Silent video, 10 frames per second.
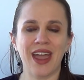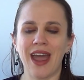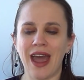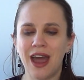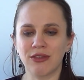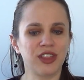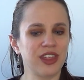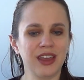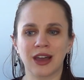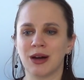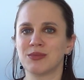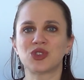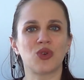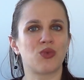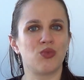everything comes
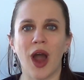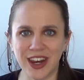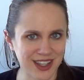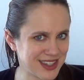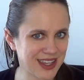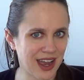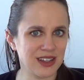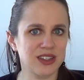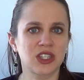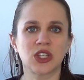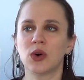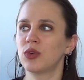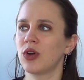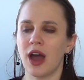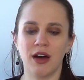right inside. So you
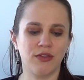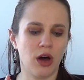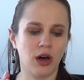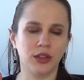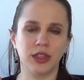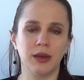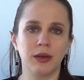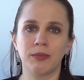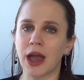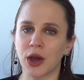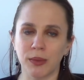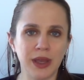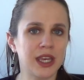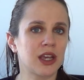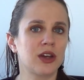have all the
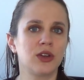biomedia, you